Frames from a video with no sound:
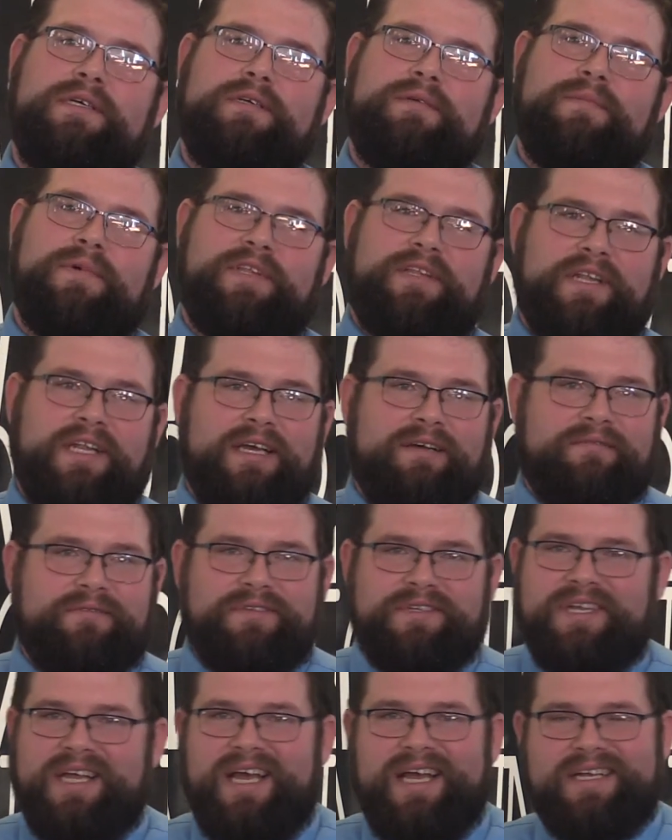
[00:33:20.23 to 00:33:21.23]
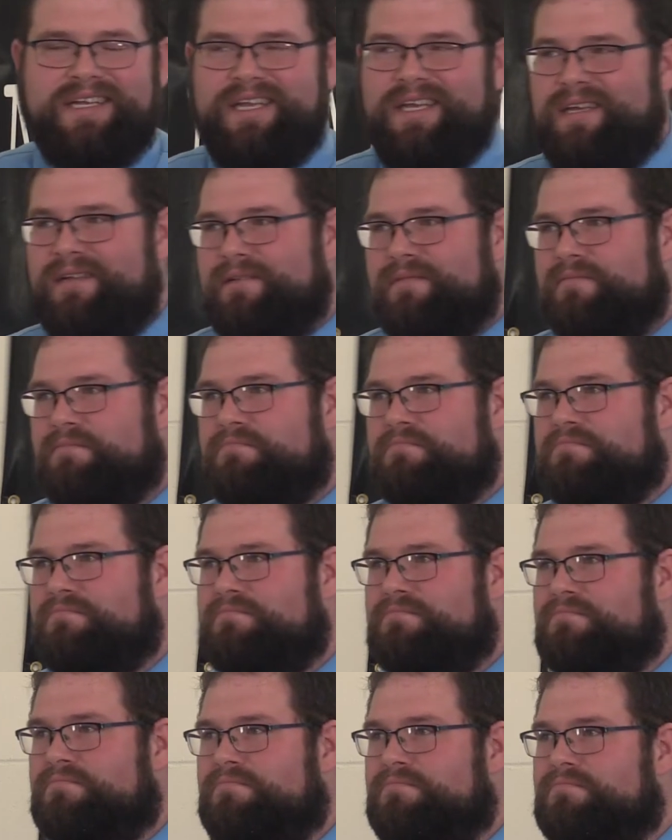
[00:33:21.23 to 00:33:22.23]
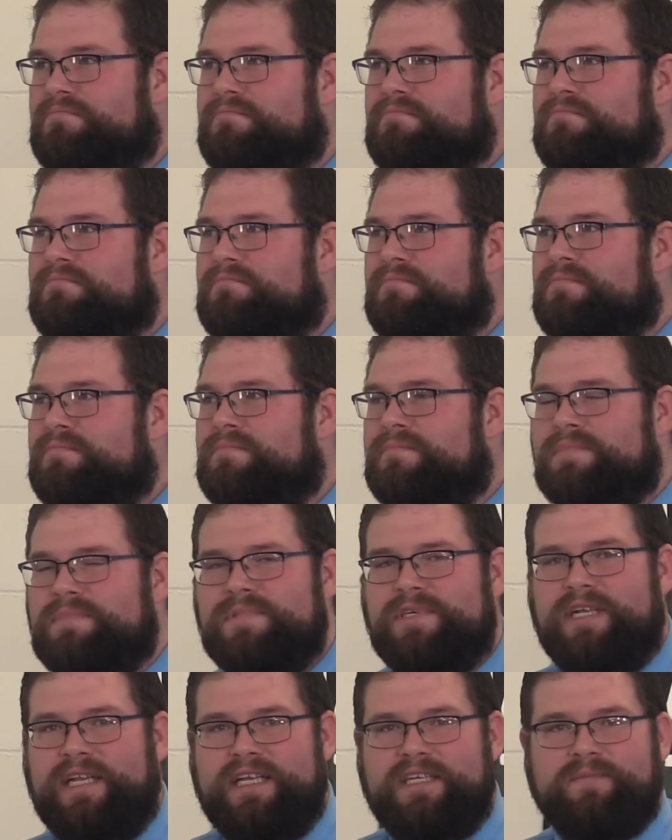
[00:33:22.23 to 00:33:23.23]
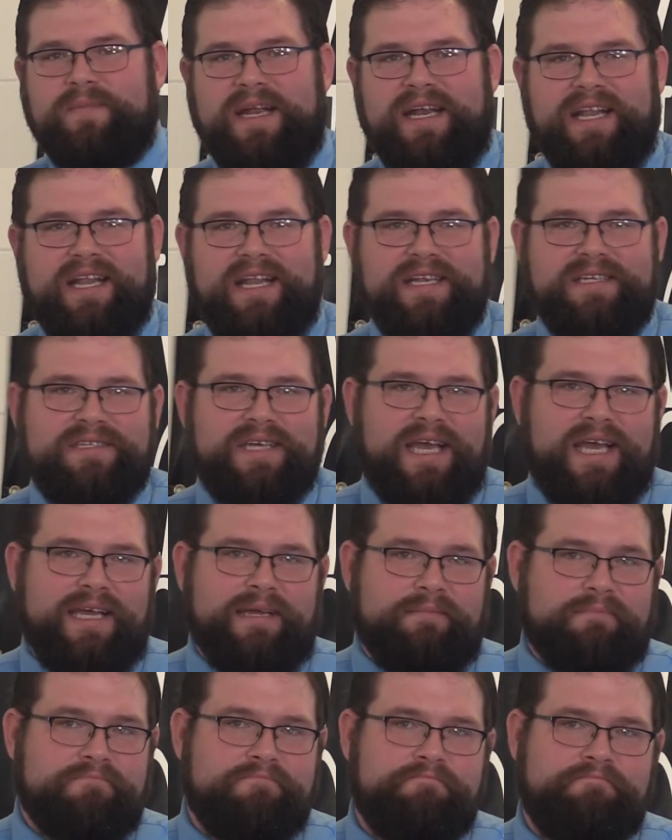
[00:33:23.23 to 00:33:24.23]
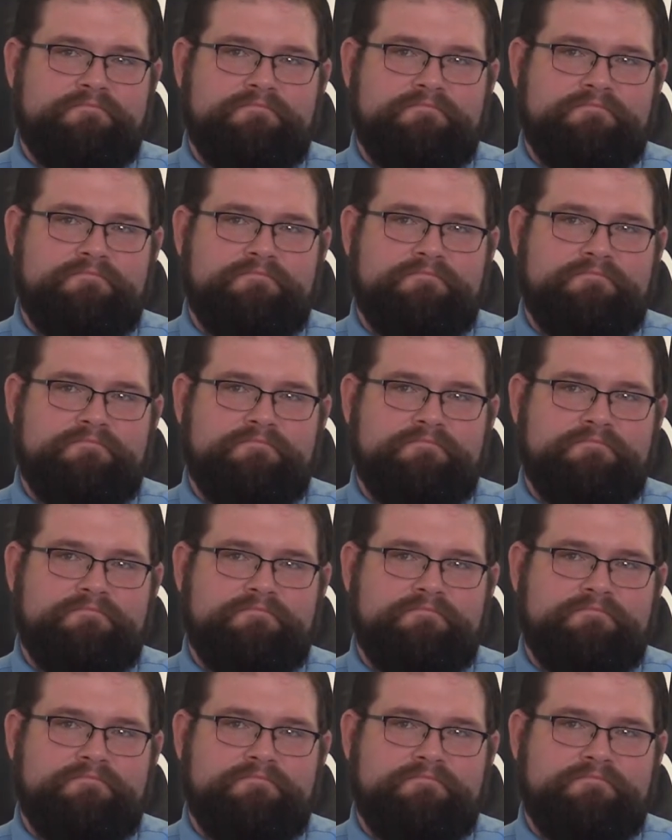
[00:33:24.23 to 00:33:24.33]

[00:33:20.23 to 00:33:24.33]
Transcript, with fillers: But the devil's attacked it. Yes, sir. And he's made it his game.